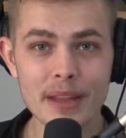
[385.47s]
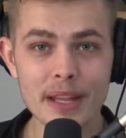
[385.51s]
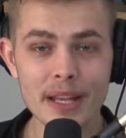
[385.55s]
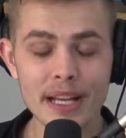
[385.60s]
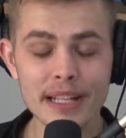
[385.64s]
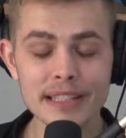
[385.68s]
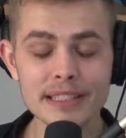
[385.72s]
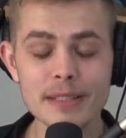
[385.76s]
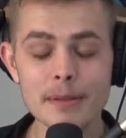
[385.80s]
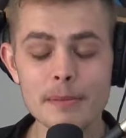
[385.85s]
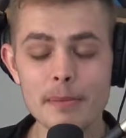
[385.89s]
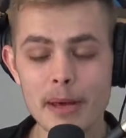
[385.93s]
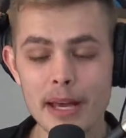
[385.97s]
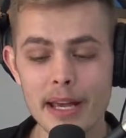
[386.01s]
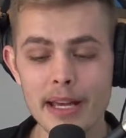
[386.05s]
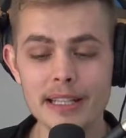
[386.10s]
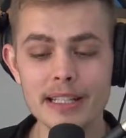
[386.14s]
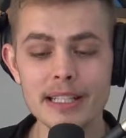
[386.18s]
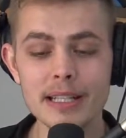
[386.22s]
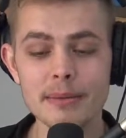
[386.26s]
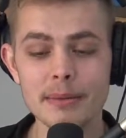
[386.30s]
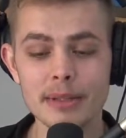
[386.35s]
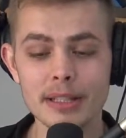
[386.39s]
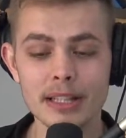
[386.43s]
it's a
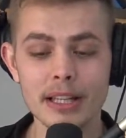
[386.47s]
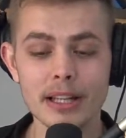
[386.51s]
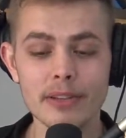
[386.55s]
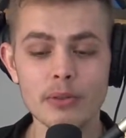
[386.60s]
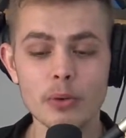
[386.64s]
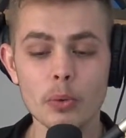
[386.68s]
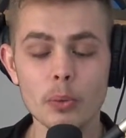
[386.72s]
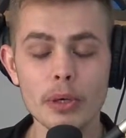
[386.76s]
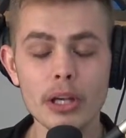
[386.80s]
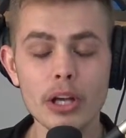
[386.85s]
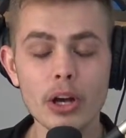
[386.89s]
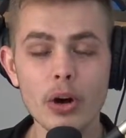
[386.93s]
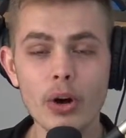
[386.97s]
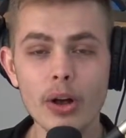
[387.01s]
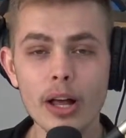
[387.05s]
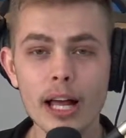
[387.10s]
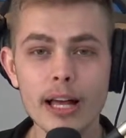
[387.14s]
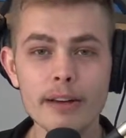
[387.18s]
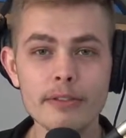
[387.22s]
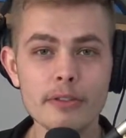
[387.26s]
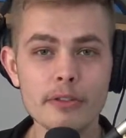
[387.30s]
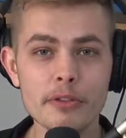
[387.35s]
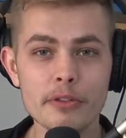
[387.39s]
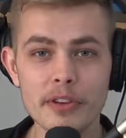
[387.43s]
pandemic level we all
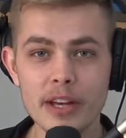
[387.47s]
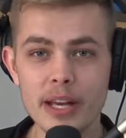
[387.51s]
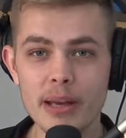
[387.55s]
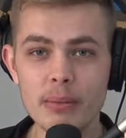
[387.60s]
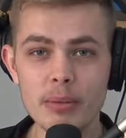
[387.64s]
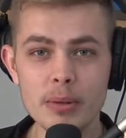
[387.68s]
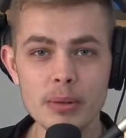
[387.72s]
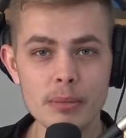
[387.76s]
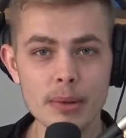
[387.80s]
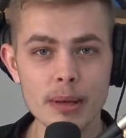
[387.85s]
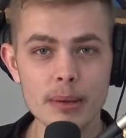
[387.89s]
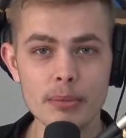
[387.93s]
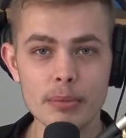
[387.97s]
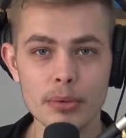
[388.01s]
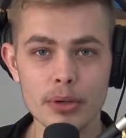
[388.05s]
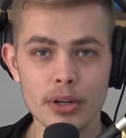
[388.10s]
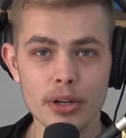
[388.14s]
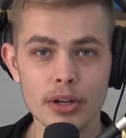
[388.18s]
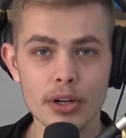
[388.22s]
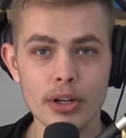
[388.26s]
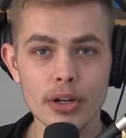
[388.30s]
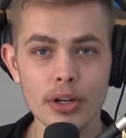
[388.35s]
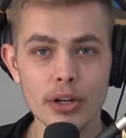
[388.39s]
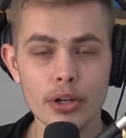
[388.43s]
have a family
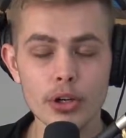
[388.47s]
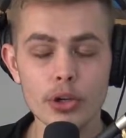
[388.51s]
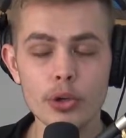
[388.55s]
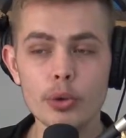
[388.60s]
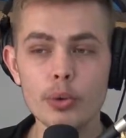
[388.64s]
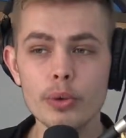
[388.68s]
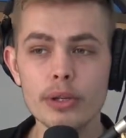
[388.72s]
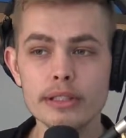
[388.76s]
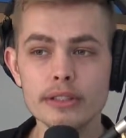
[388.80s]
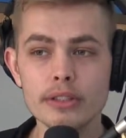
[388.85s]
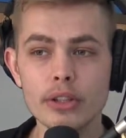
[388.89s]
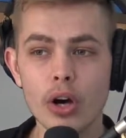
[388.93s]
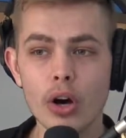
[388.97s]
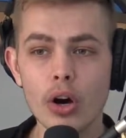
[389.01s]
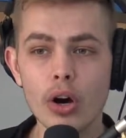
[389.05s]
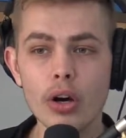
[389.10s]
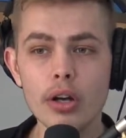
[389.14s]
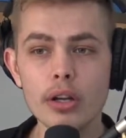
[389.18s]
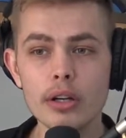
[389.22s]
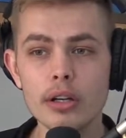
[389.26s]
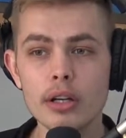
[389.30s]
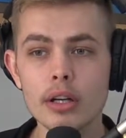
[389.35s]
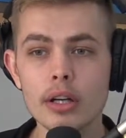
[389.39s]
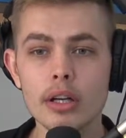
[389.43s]
member who is
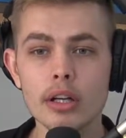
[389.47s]
on